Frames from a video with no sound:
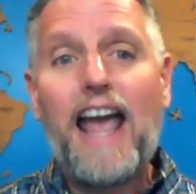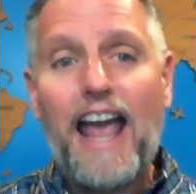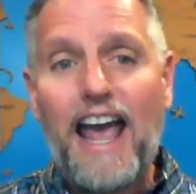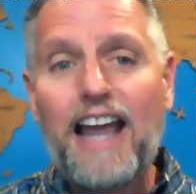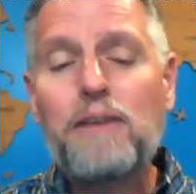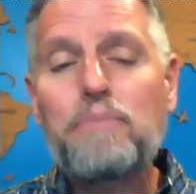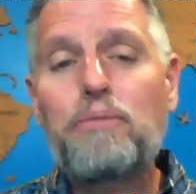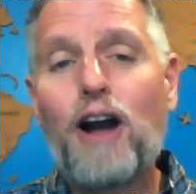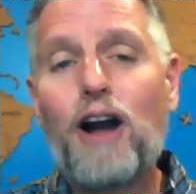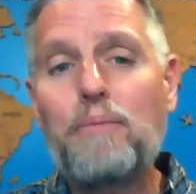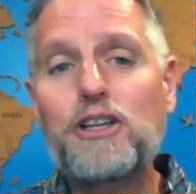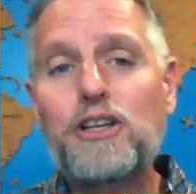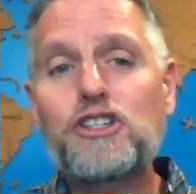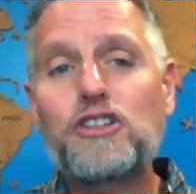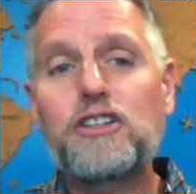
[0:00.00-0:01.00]
and a
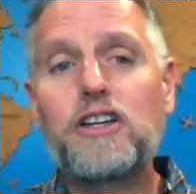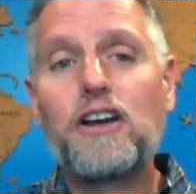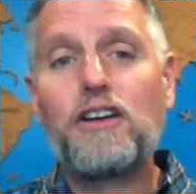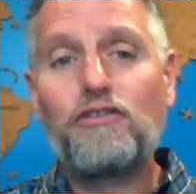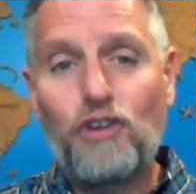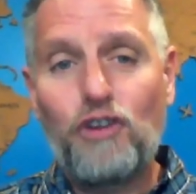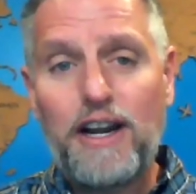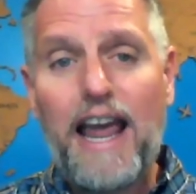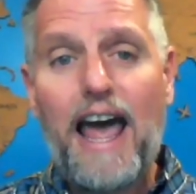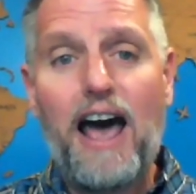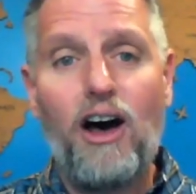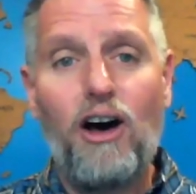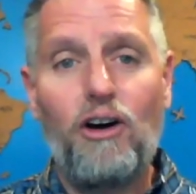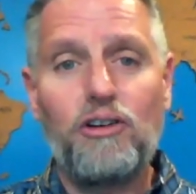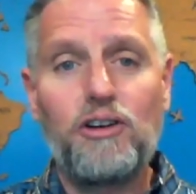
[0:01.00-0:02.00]
promise for
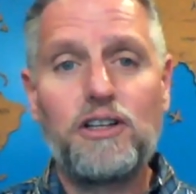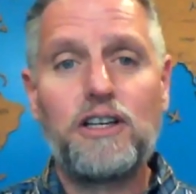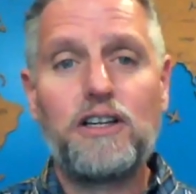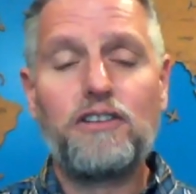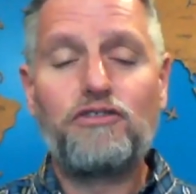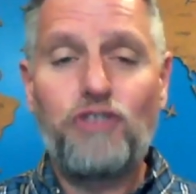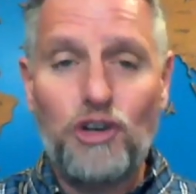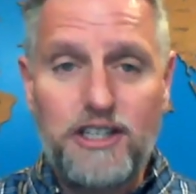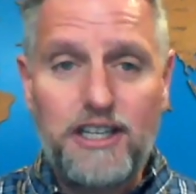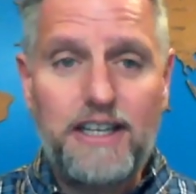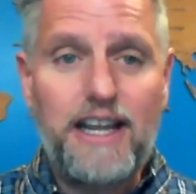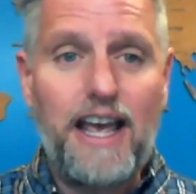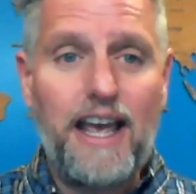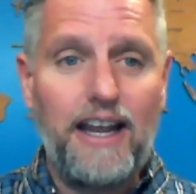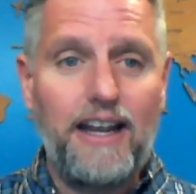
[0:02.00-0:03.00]
now, for
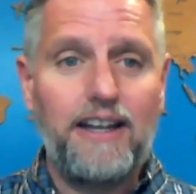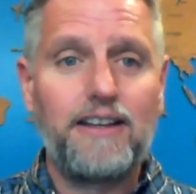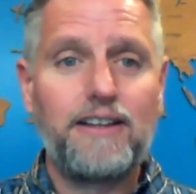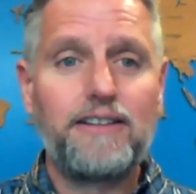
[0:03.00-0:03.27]
today.